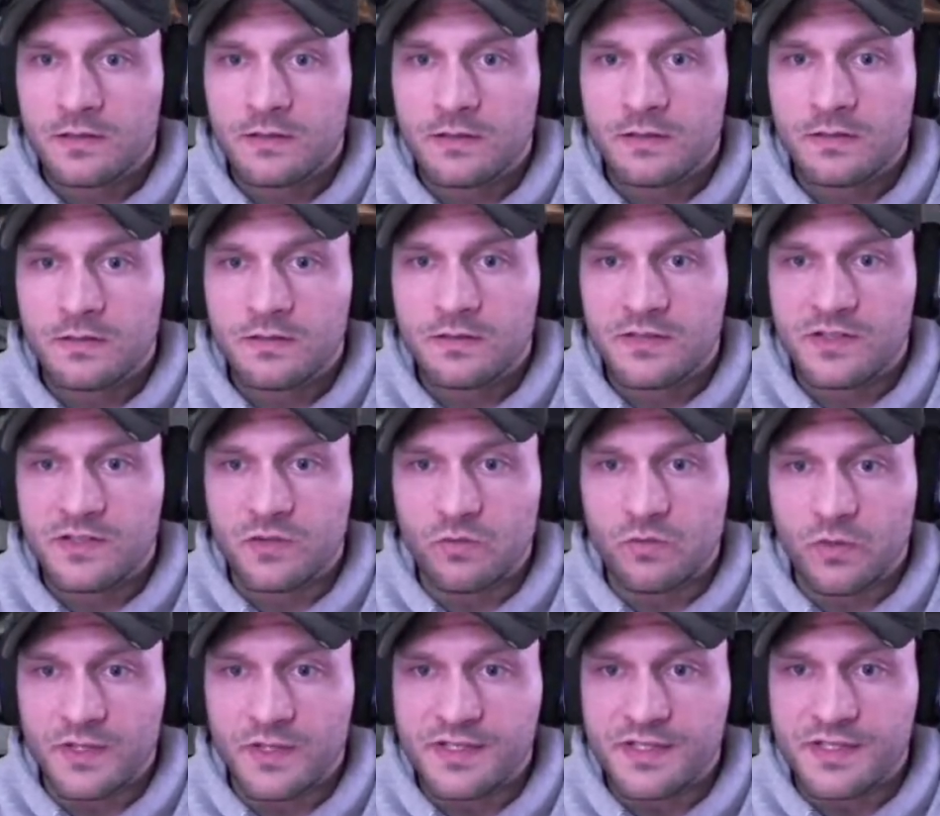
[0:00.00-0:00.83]
So
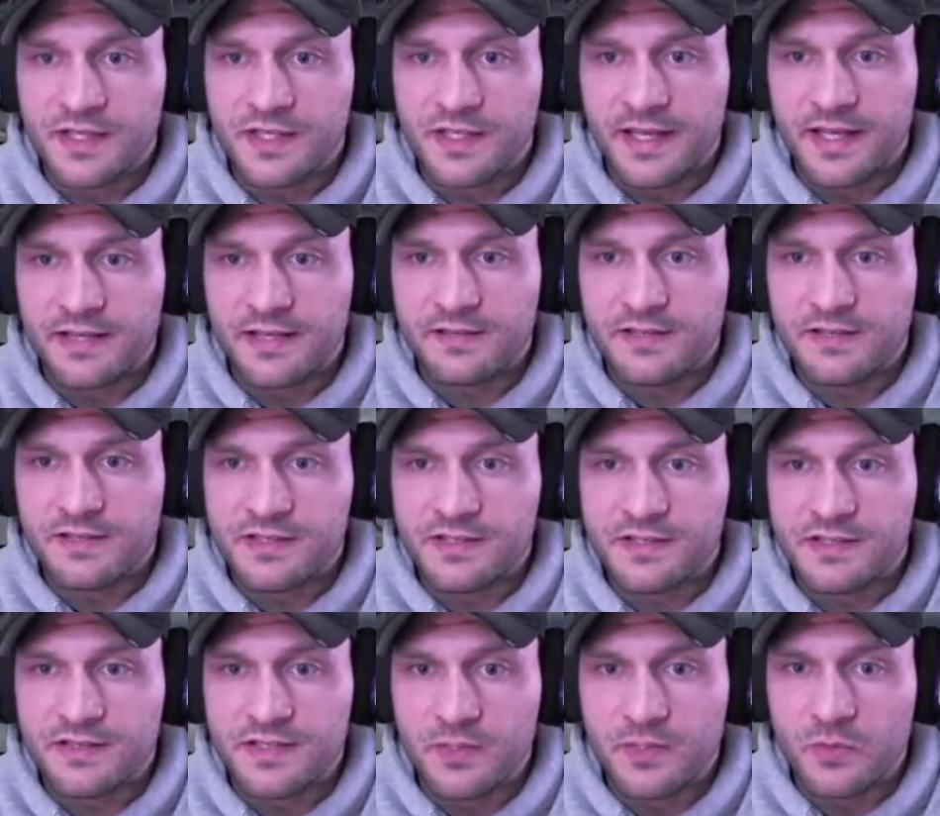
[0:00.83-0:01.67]
once again, just
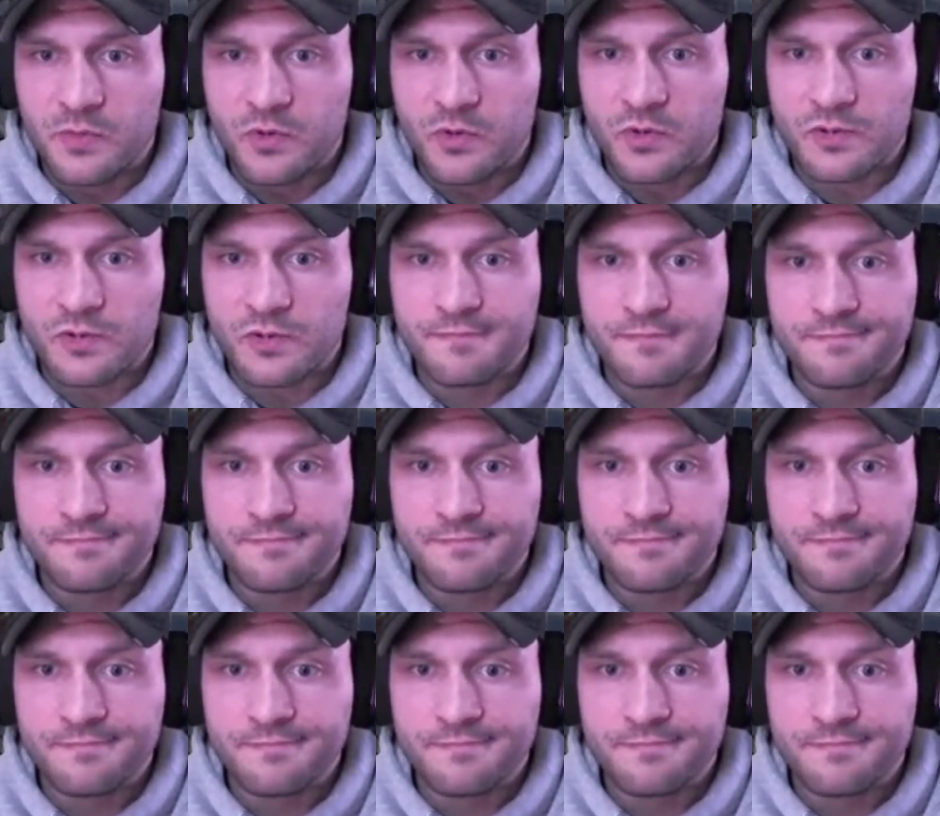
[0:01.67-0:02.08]
a typical